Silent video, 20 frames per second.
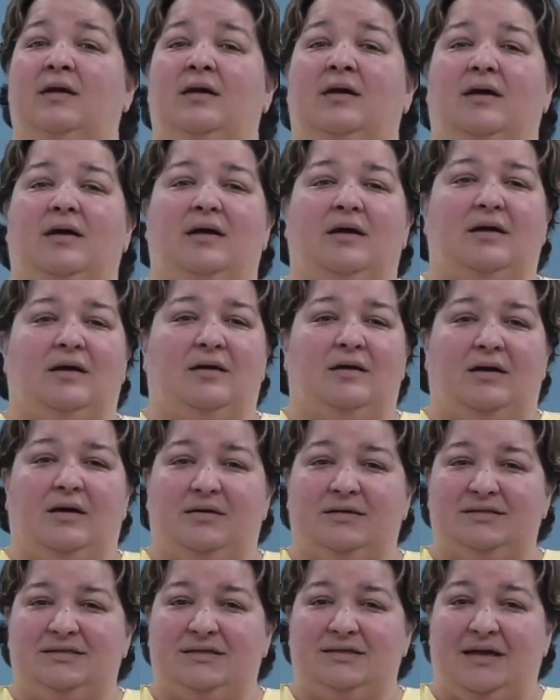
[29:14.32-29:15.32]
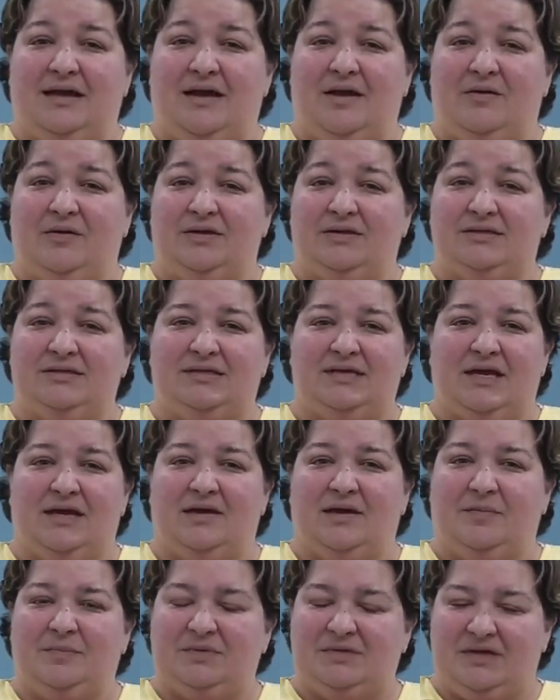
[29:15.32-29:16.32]
how to
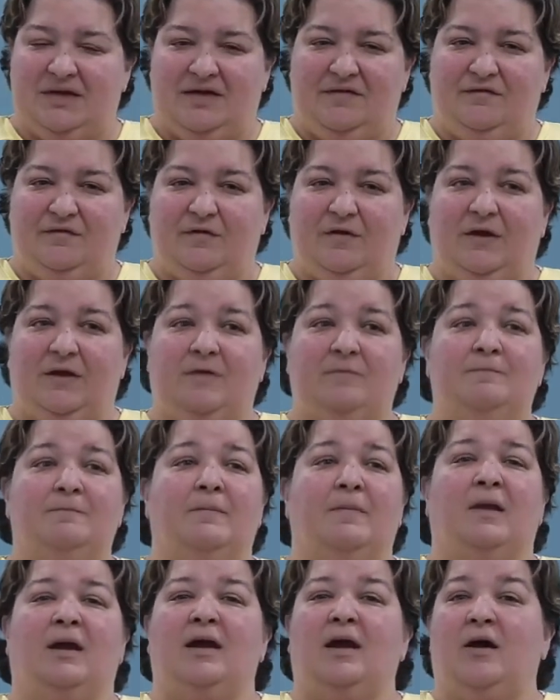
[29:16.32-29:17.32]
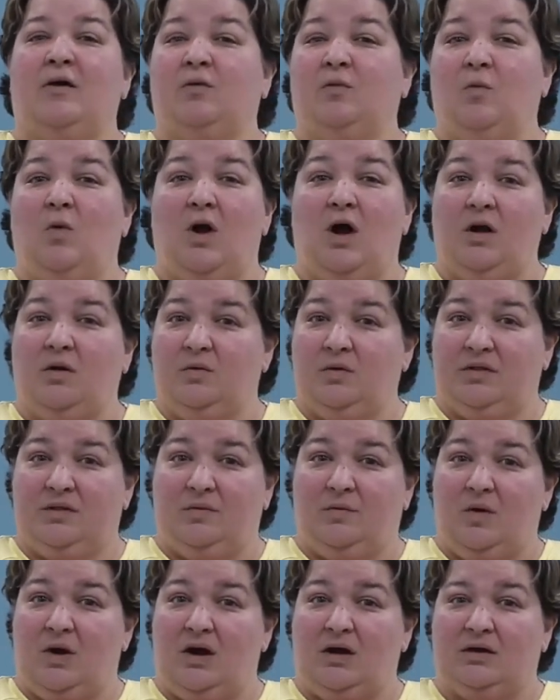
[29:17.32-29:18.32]
stand up safely, how to walk with the
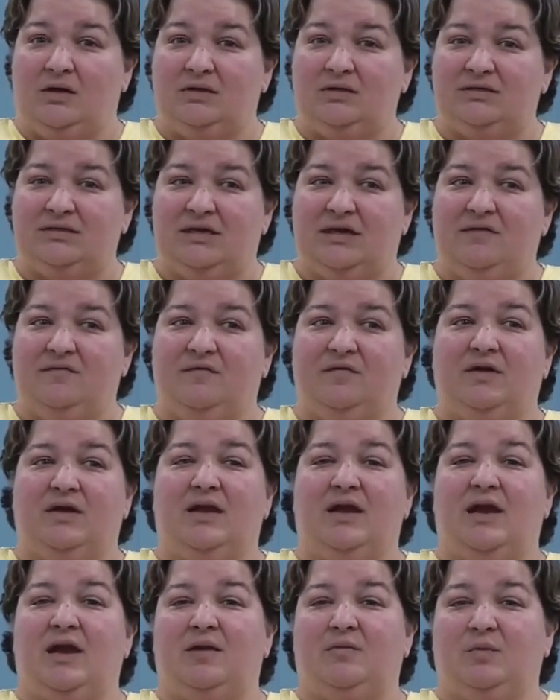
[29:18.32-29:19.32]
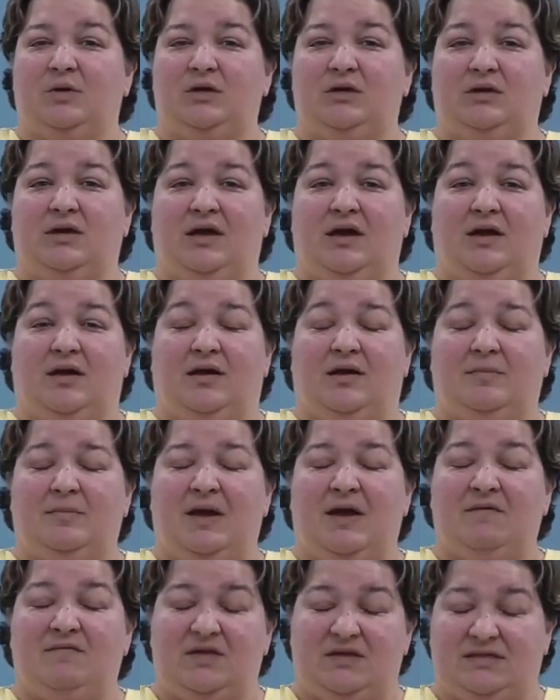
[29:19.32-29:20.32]
walker safely, and we
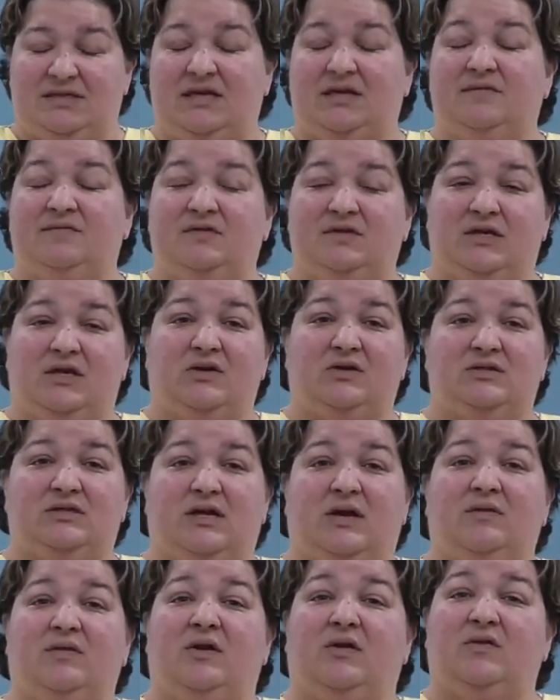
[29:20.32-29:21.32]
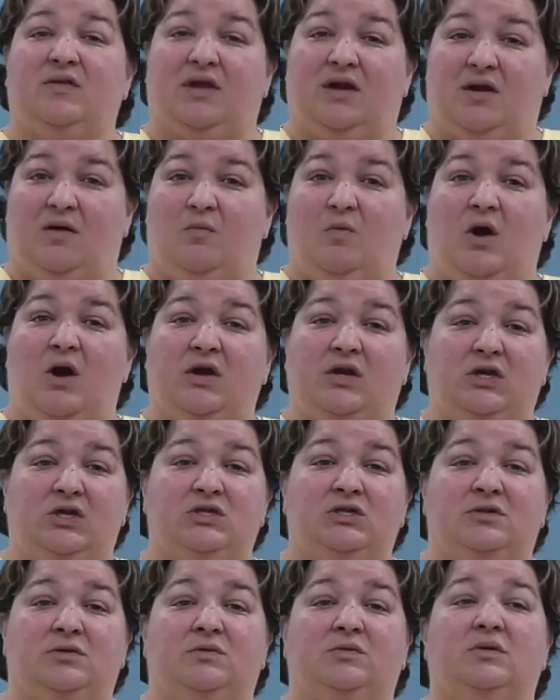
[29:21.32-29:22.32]
have the set of stairs down there that I'll walk you
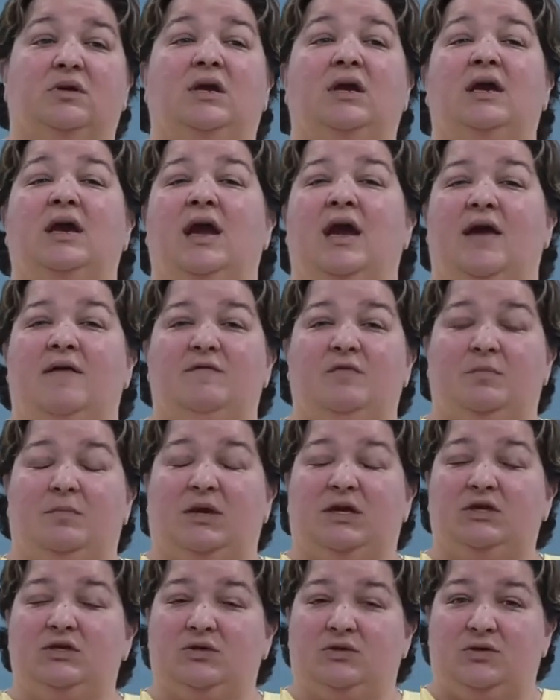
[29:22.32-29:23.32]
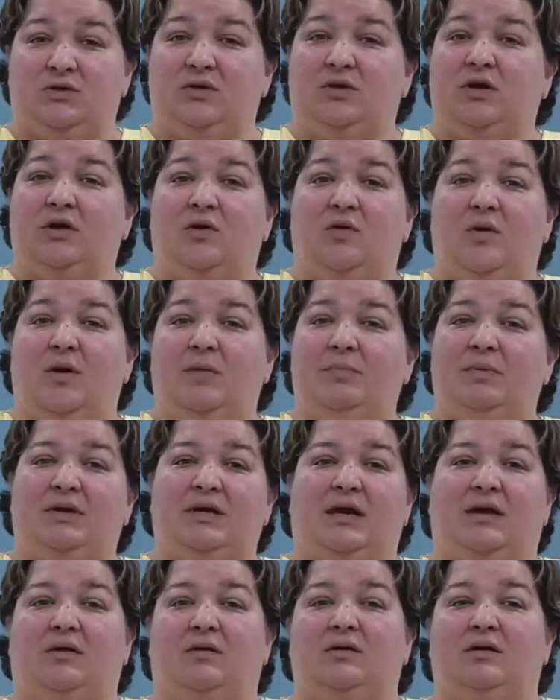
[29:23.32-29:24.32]
to, have you make sure you can go up and
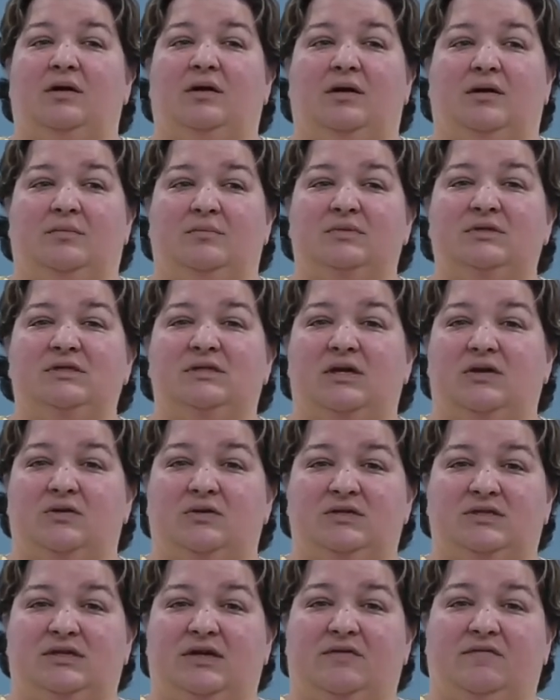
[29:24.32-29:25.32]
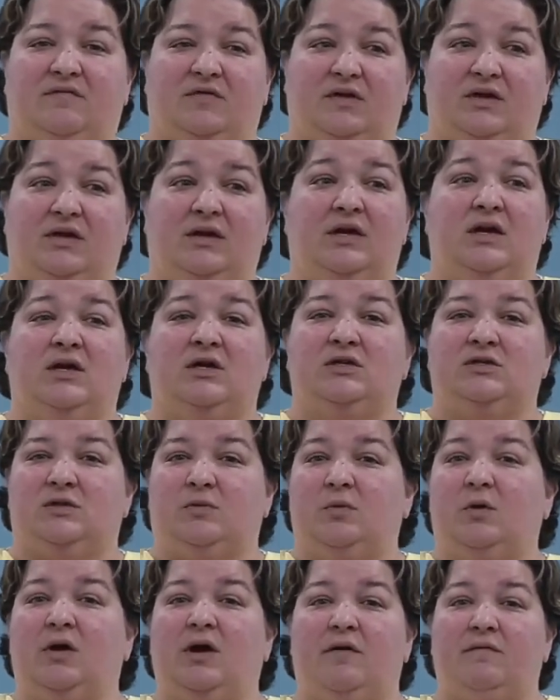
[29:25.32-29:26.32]
down stairs safely. So
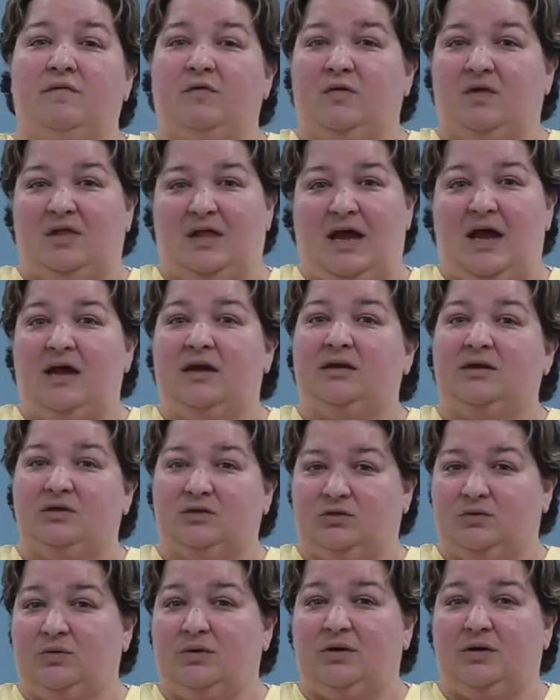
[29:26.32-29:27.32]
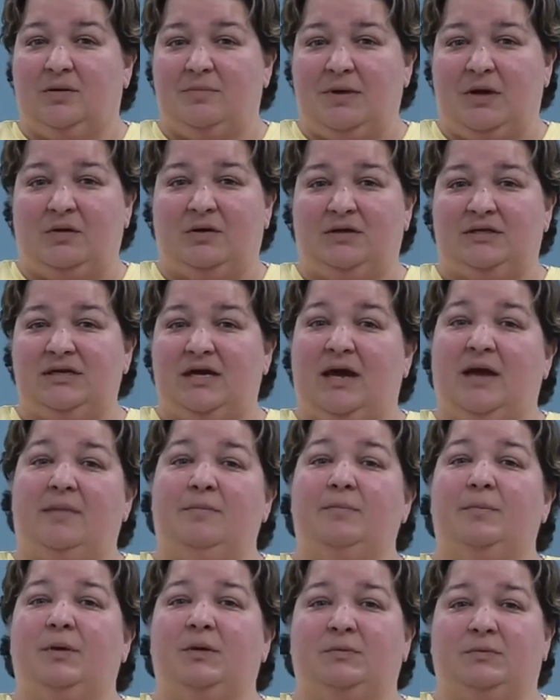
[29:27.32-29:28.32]
we'll cover a lot in a short amount of
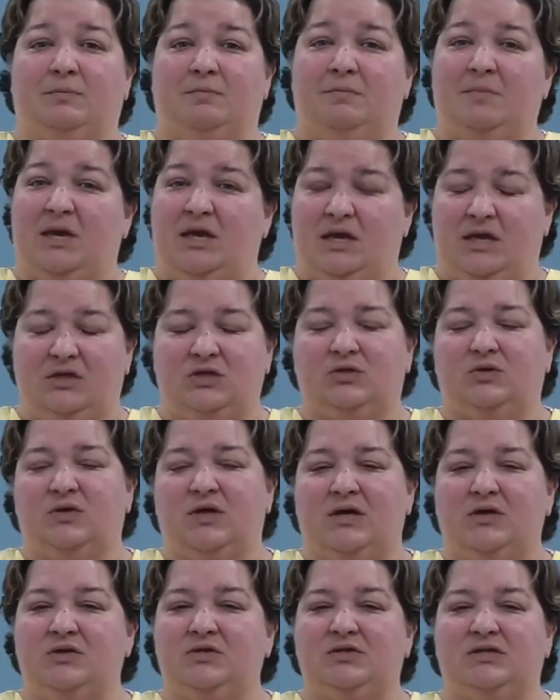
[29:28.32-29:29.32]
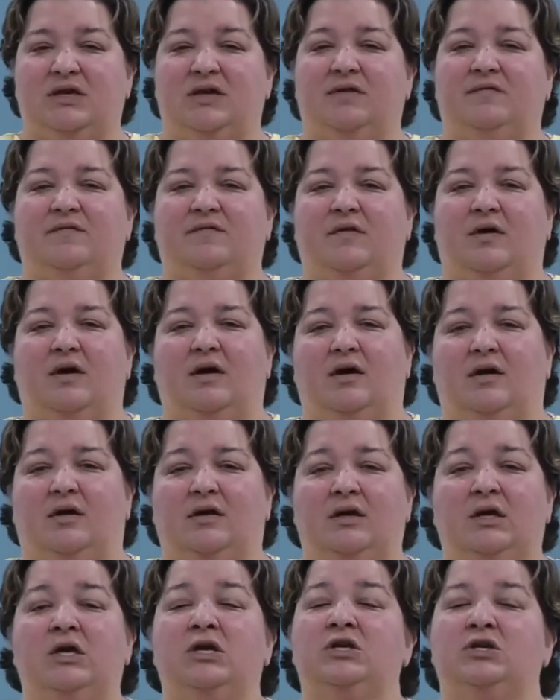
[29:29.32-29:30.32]
time, but making sure that you're safe
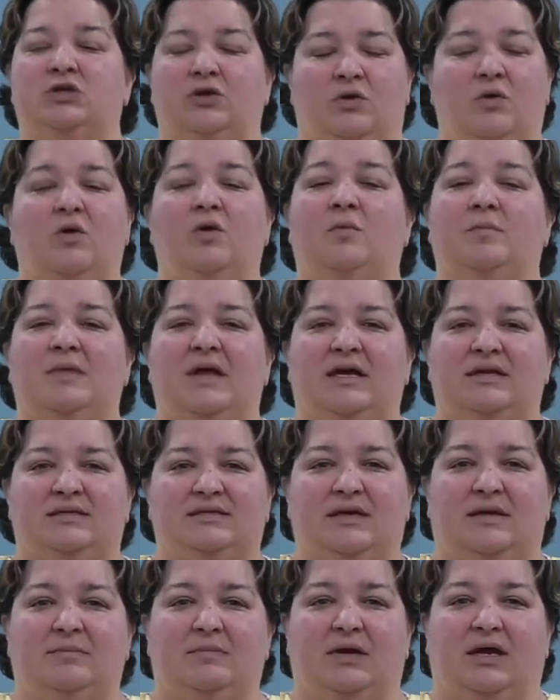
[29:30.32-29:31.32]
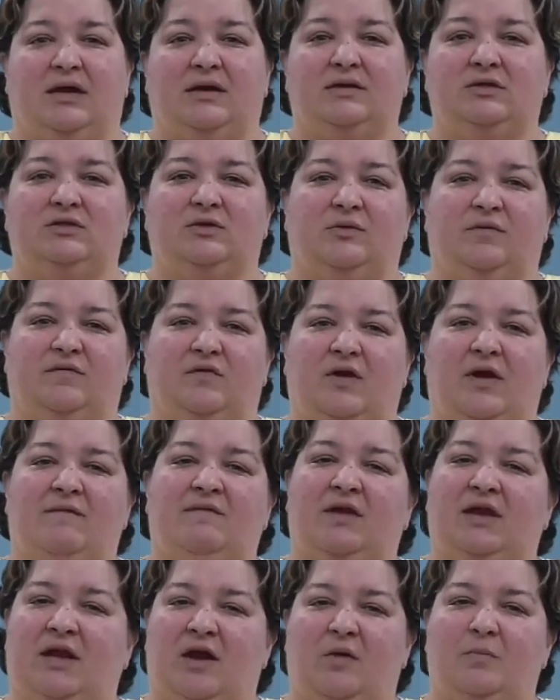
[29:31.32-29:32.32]
to go home that same day. So if you're
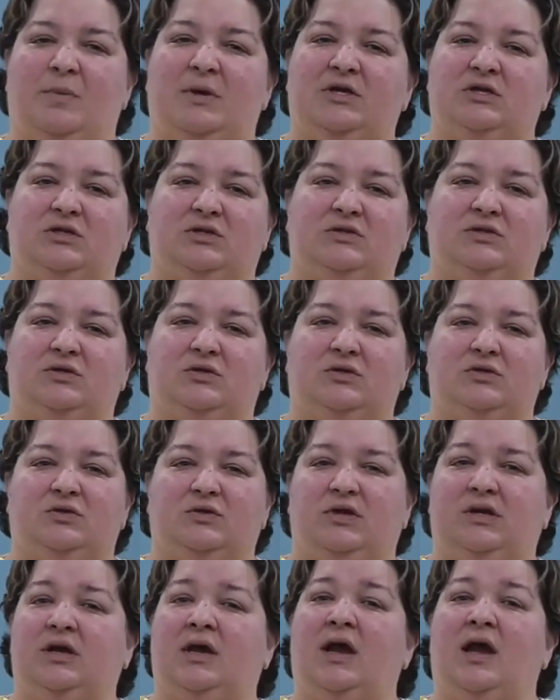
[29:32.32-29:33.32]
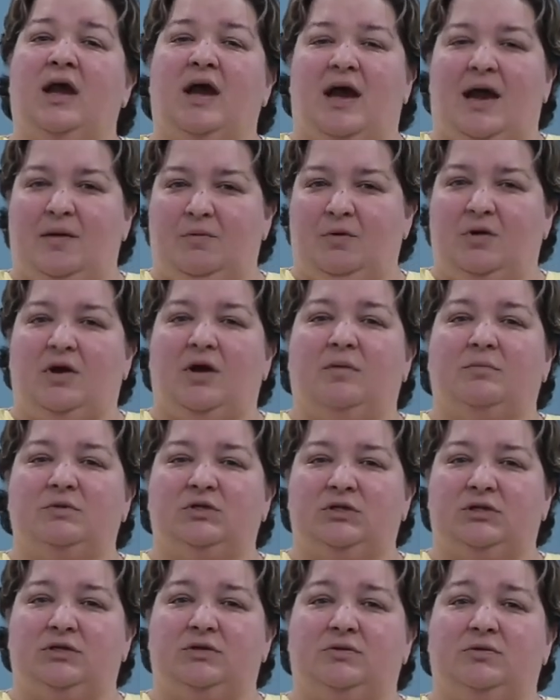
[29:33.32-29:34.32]
having an outpatient surgery, I will come
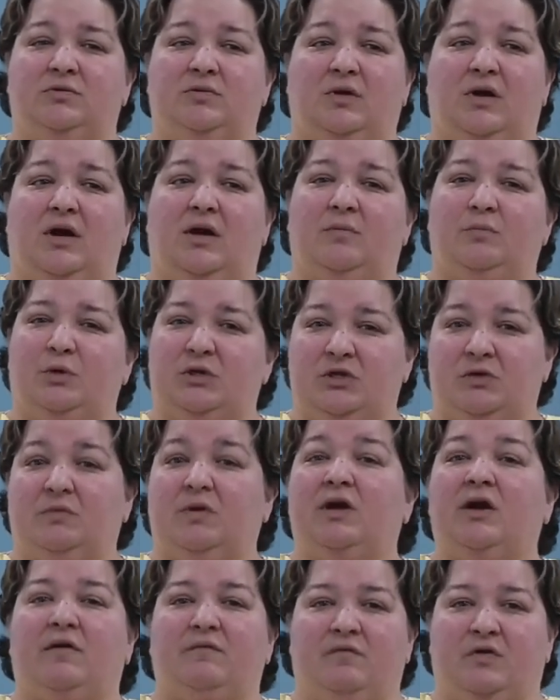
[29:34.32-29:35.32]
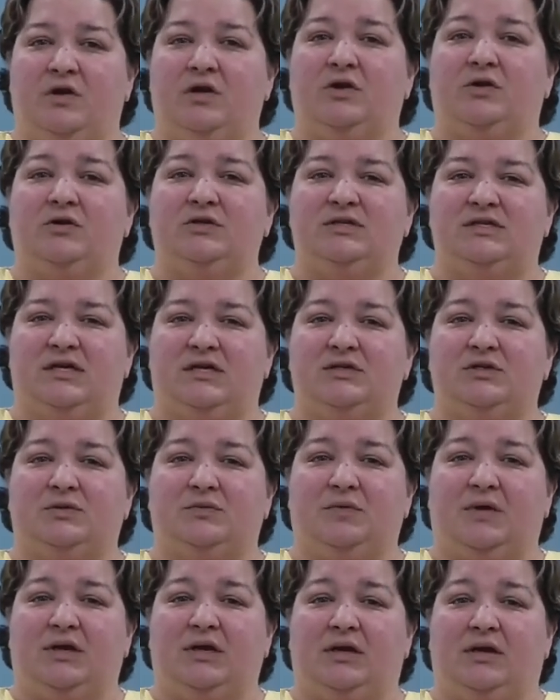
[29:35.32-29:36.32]
to you when your recovery nurse says you're
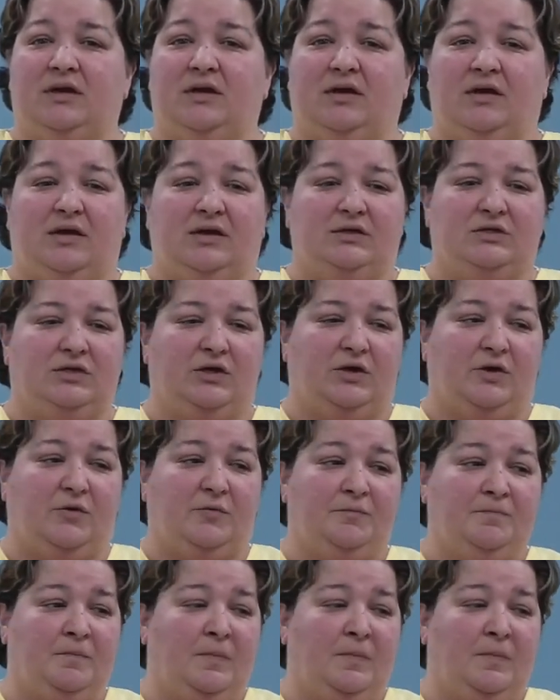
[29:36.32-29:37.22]
ready to go.